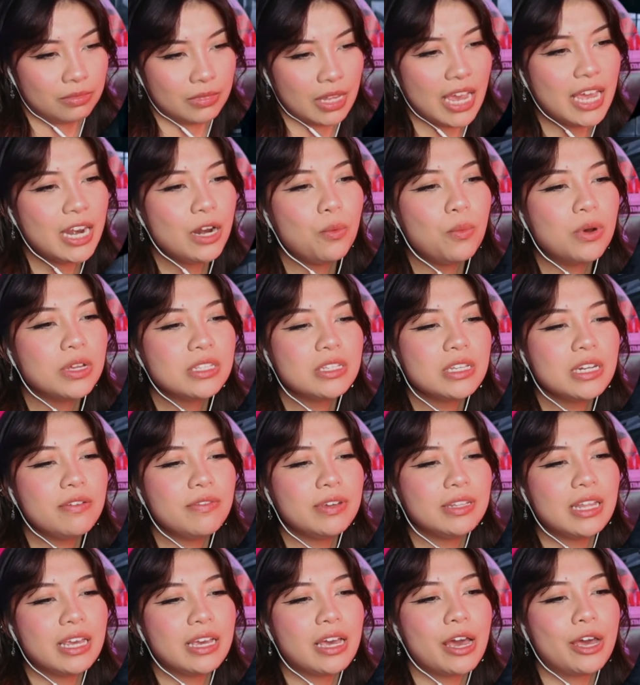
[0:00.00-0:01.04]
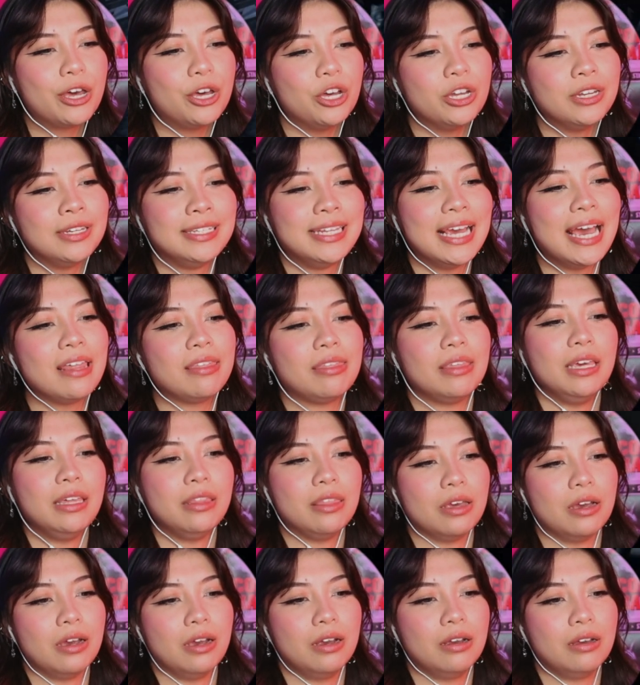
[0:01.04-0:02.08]
And it wasn't even like a good death
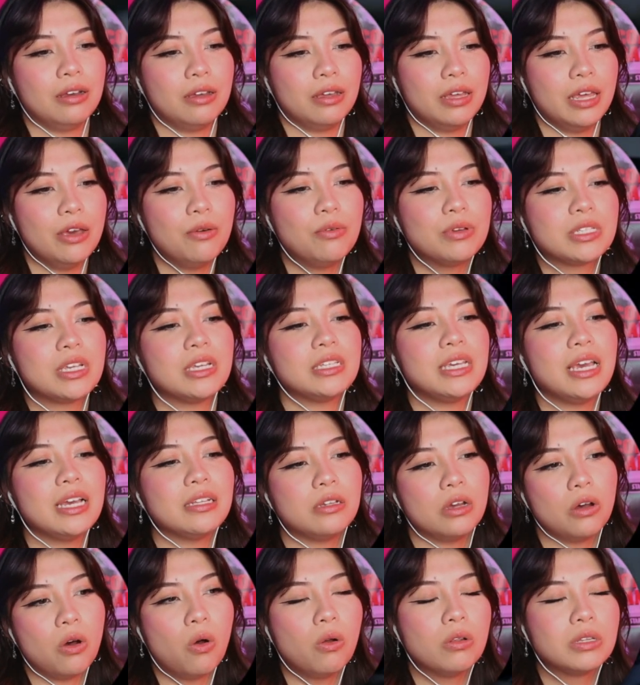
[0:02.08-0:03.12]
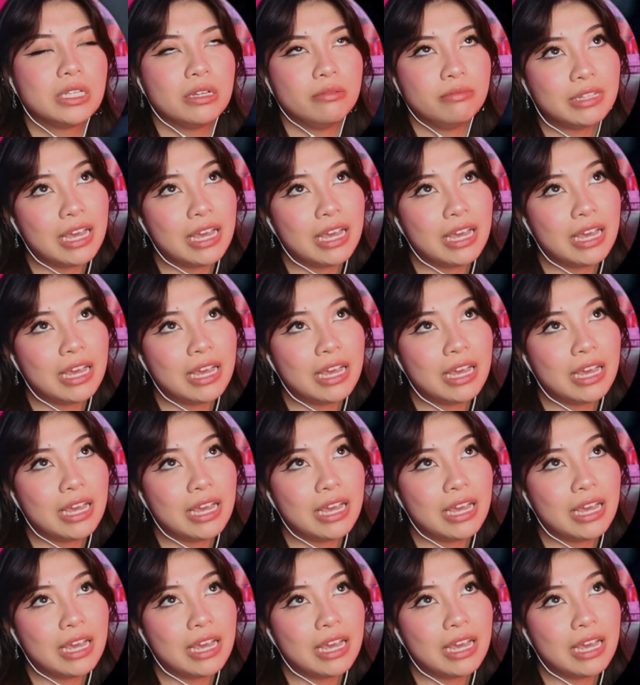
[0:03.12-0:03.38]
either. It was because he had to hold him